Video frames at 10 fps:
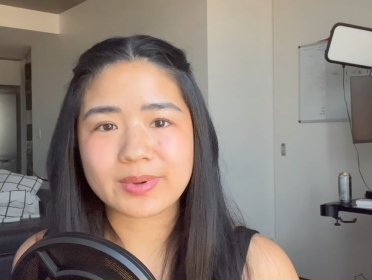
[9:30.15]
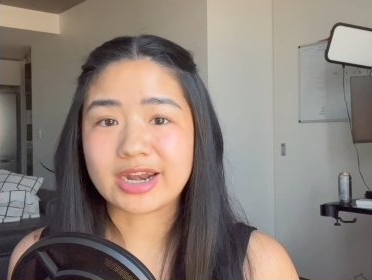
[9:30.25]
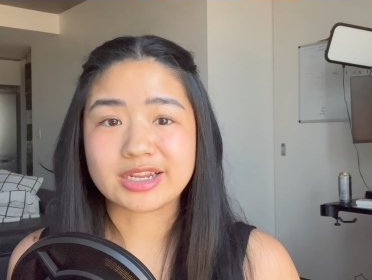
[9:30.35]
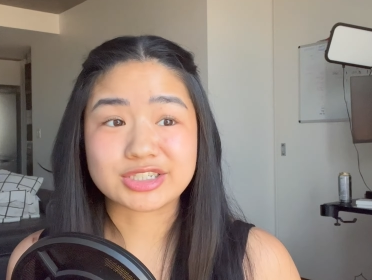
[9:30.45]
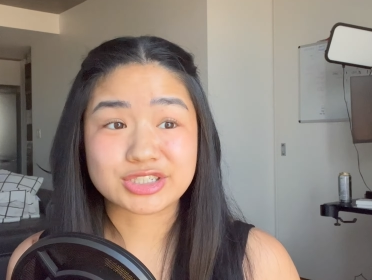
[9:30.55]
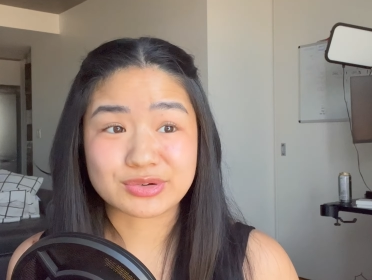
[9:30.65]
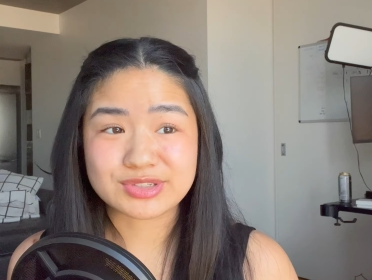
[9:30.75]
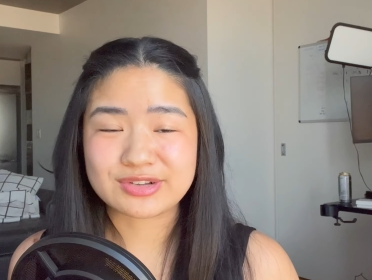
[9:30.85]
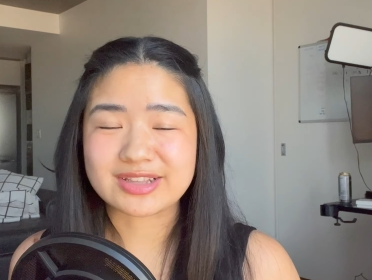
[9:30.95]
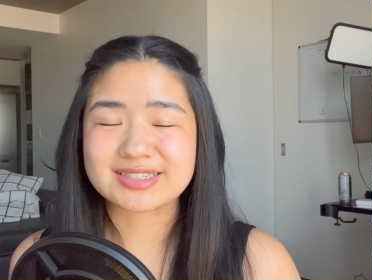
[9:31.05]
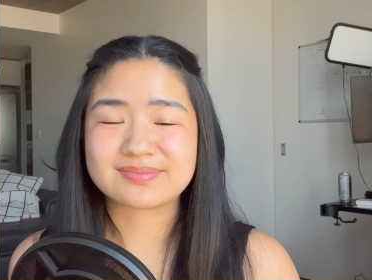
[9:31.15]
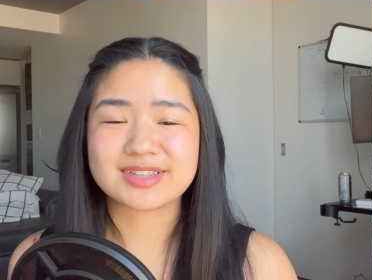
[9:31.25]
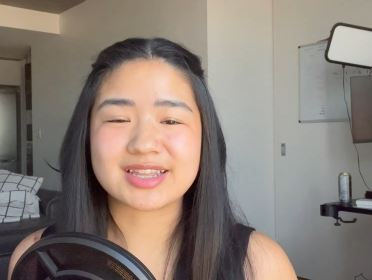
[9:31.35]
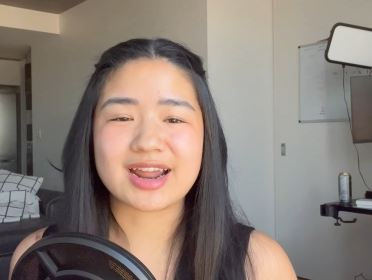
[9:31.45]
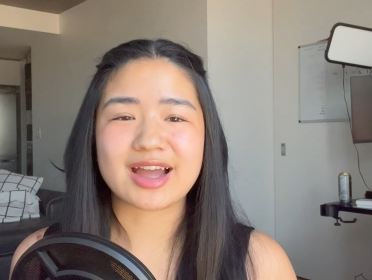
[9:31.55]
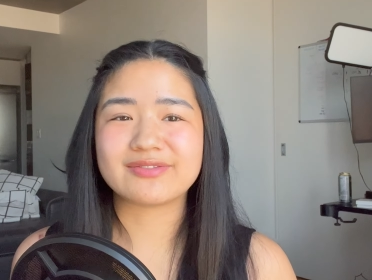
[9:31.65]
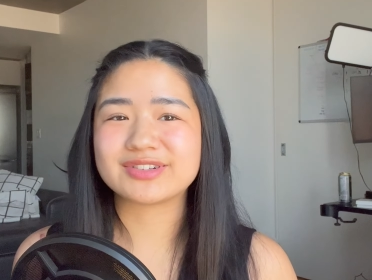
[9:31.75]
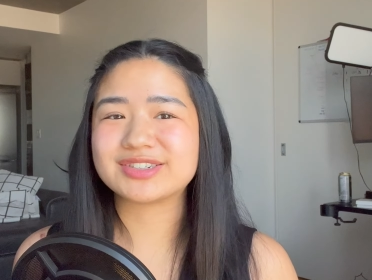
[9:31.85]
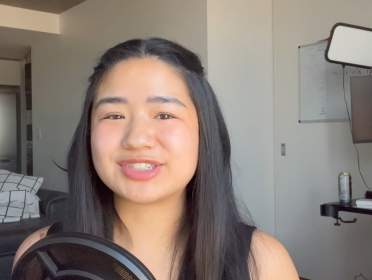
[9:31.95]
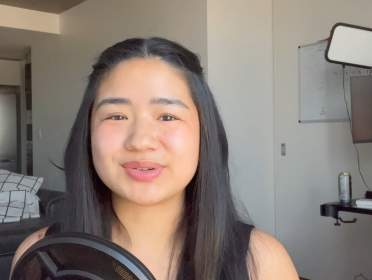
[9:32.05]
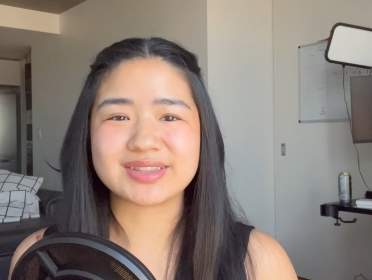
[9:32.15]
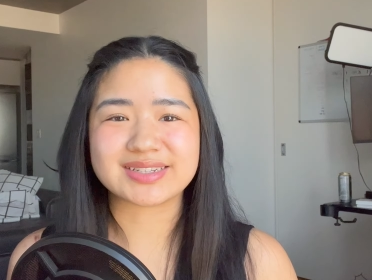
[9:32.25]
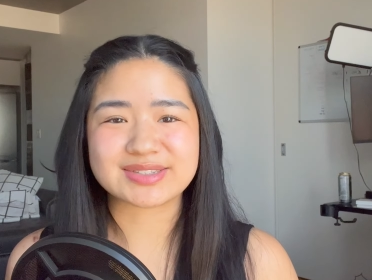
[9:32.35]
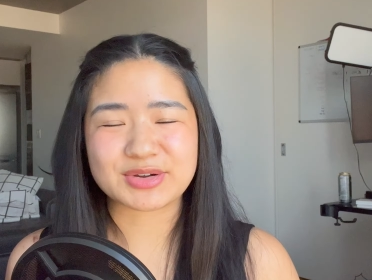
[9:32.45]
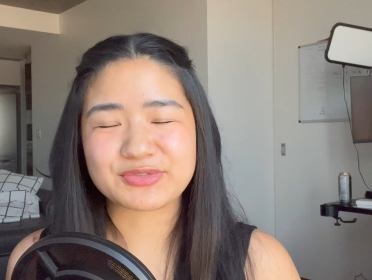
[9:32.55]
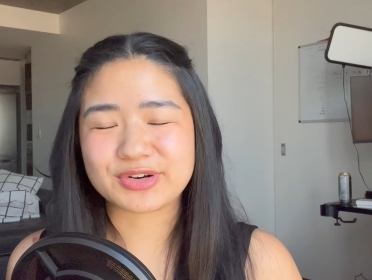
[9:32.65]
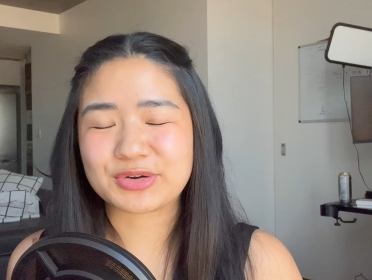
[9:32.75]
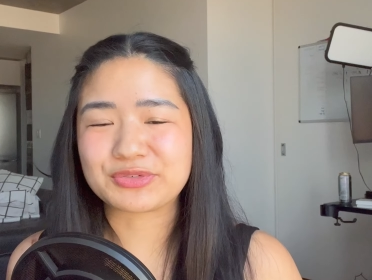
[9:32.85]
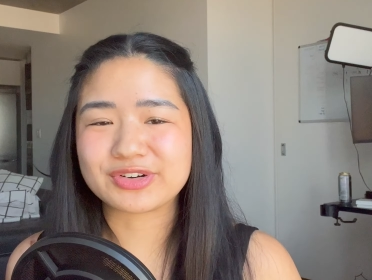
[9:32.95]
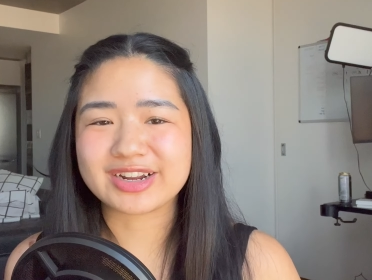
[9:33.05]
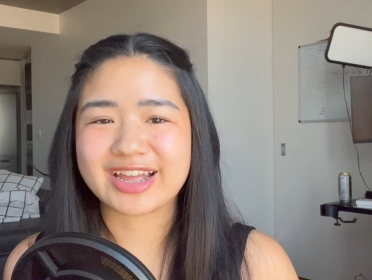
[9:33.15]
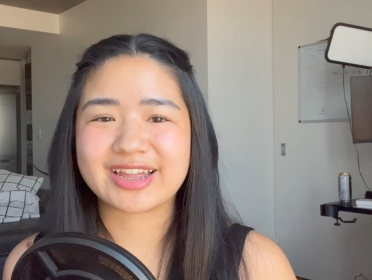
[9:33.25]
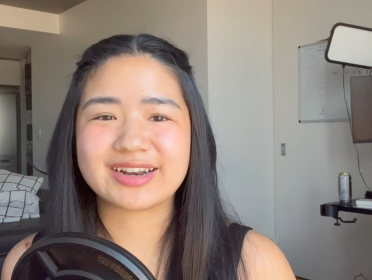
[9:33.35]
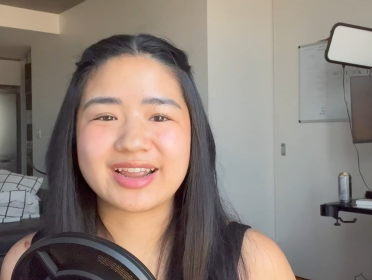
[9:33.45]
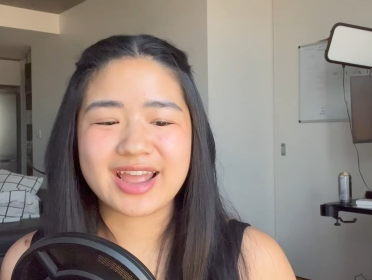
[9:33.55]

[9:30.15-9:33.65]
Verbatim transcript: And it shows you, and something that I've learned doing this over and over again,